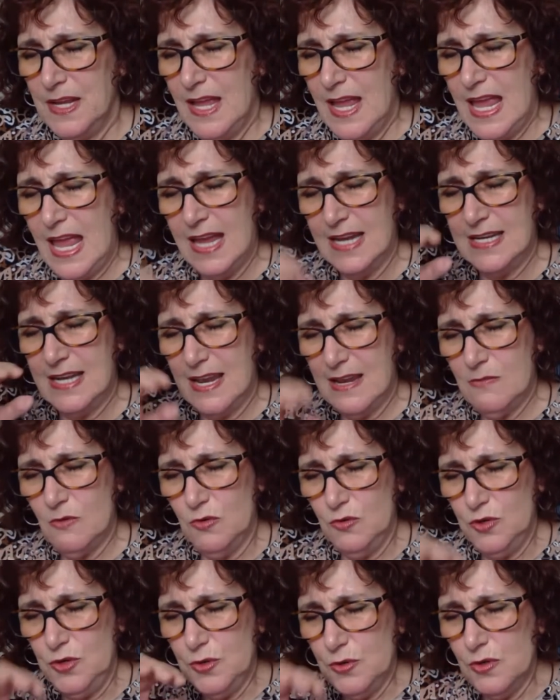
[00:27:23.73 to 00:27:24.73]
and
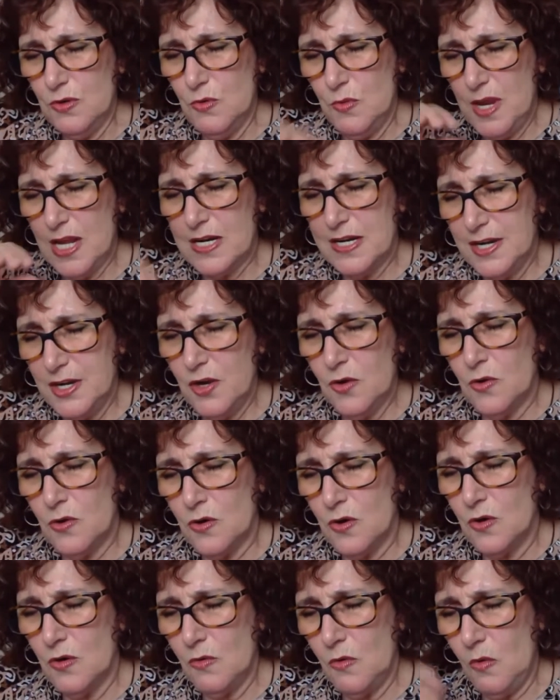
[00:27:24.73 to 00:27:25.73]
you will
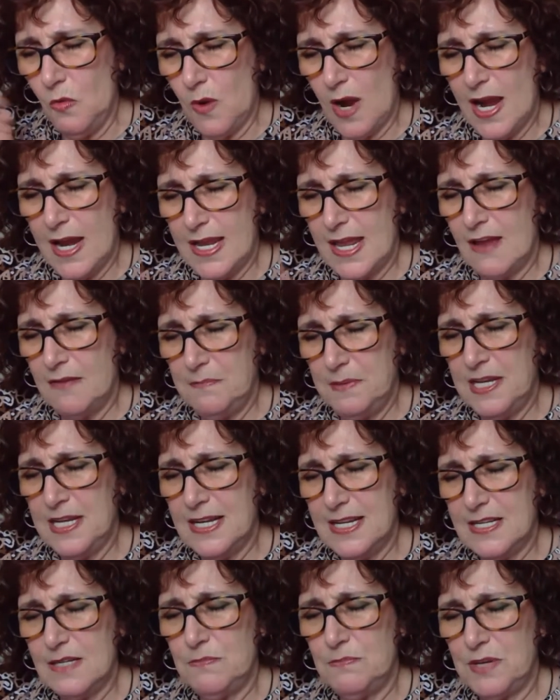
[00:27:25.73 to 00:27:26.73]
know why I've been
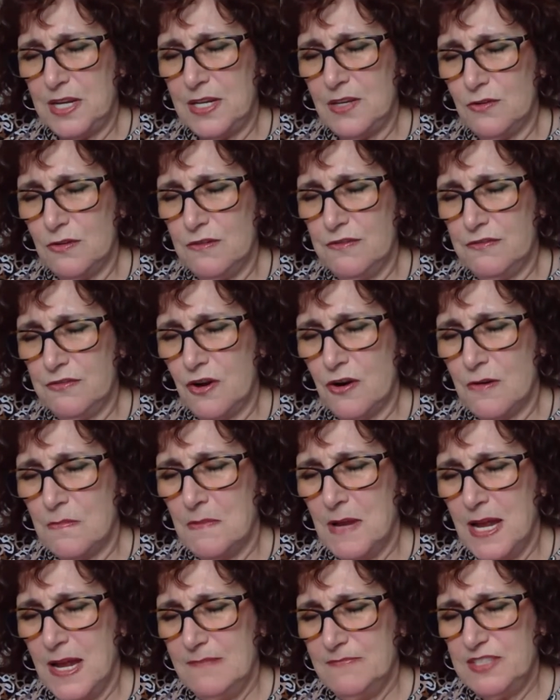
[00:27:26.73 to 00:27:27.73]
keeping you from.
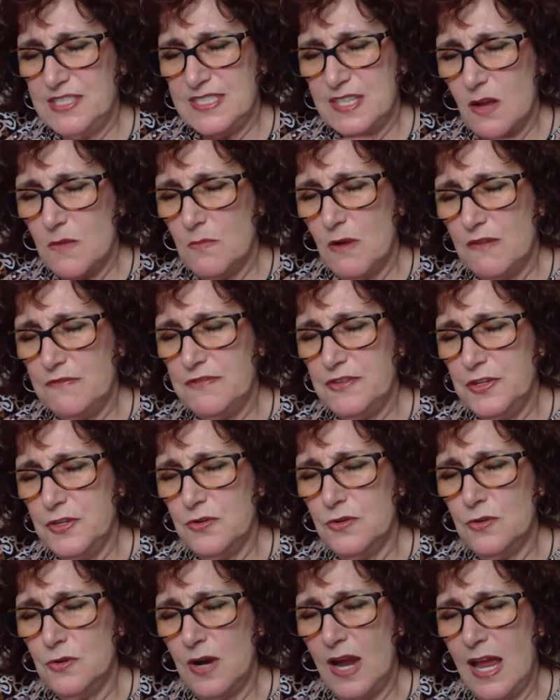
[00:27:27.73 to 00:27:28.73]
Some of
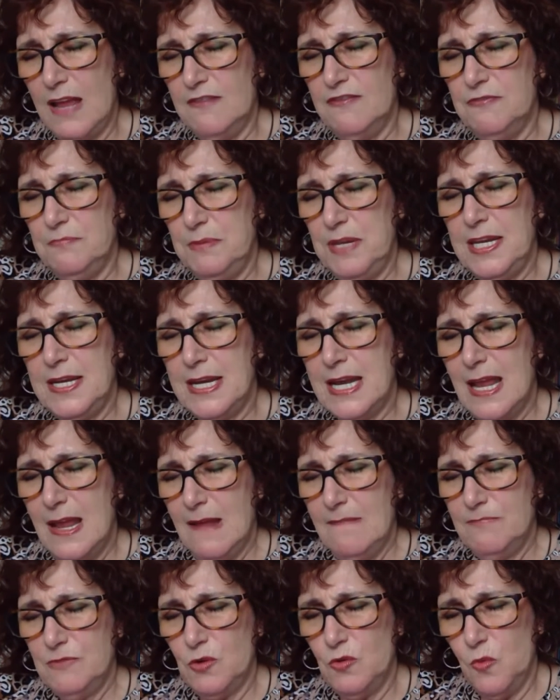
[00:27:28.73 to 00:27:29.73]
you have been
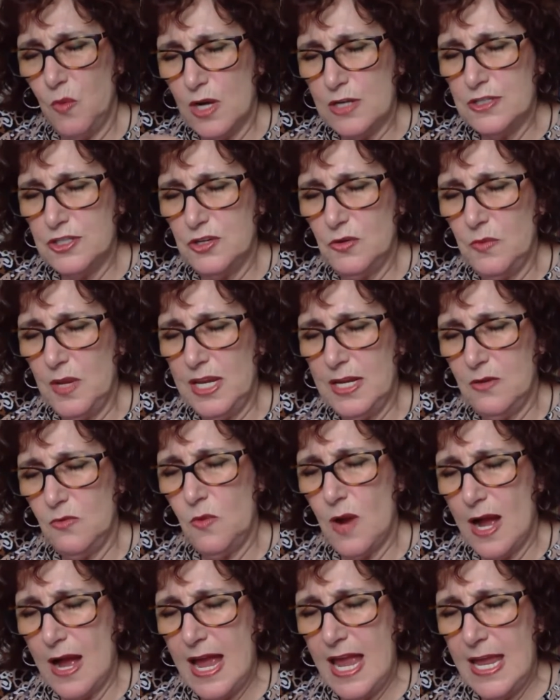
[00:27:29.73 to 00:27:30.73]
wondering,
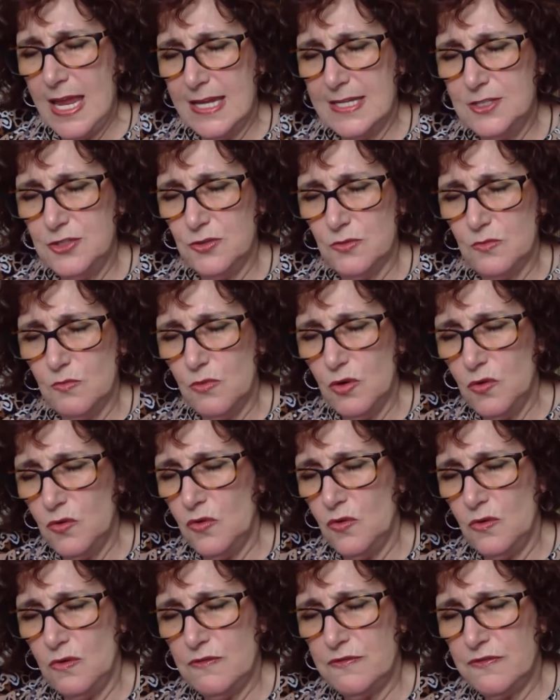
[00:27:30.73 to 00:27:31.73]
why had you
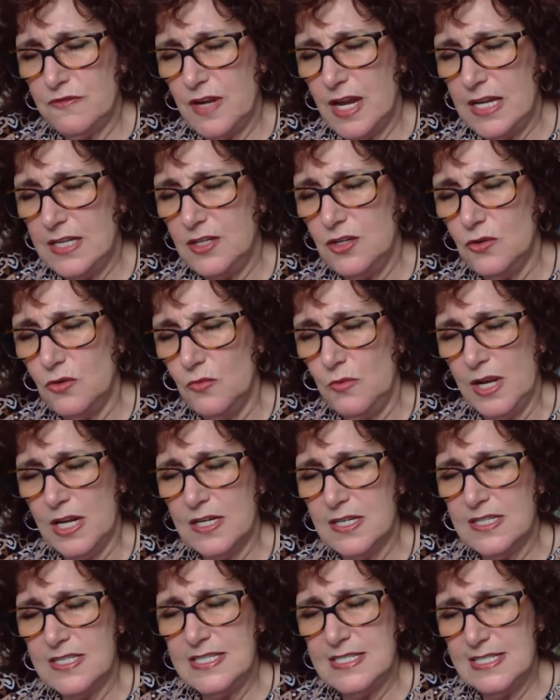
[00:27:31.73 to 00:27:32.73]
moved, and you will
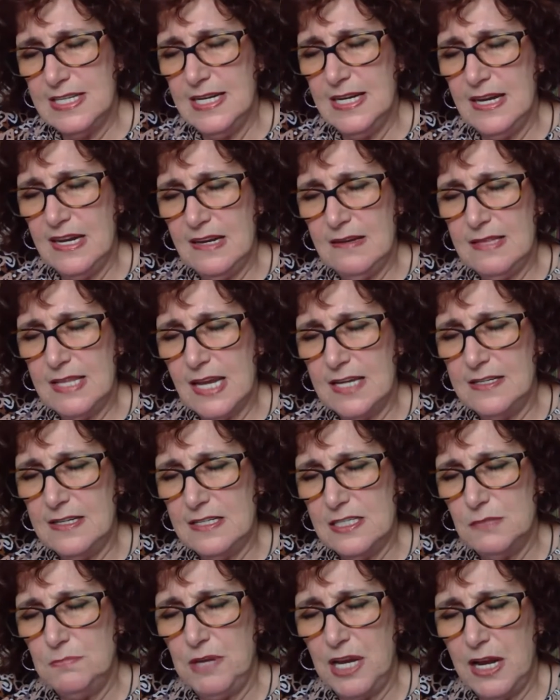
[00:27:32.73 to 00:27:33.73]
see that
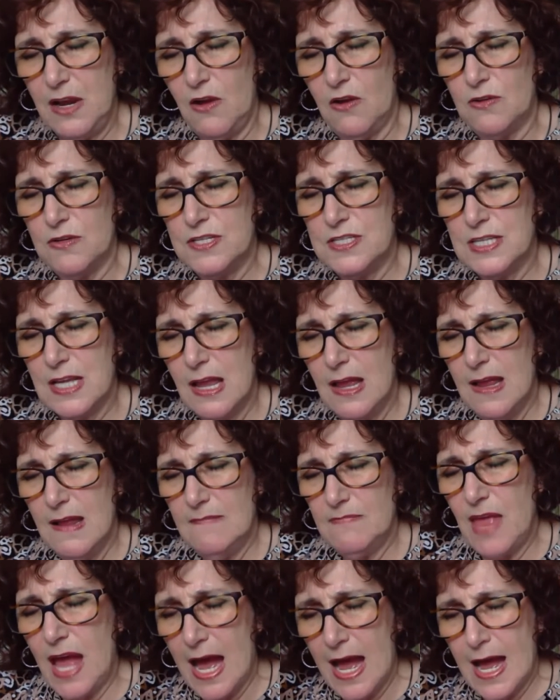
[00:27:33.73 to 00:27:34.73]
it's because
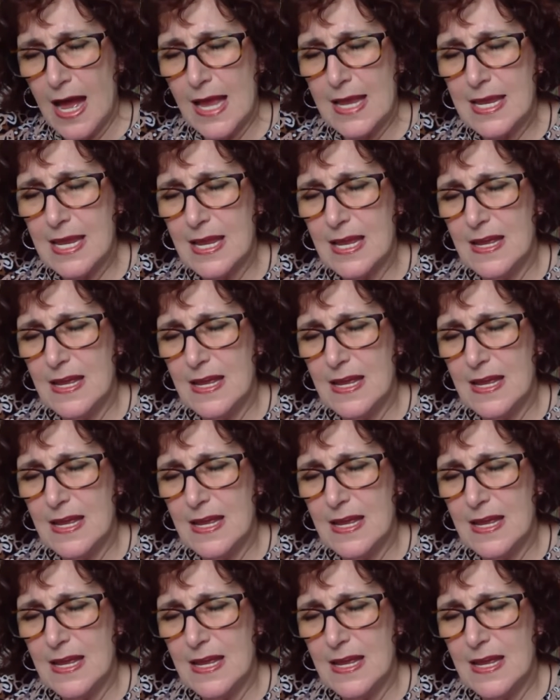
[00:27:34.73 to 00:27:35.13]
I,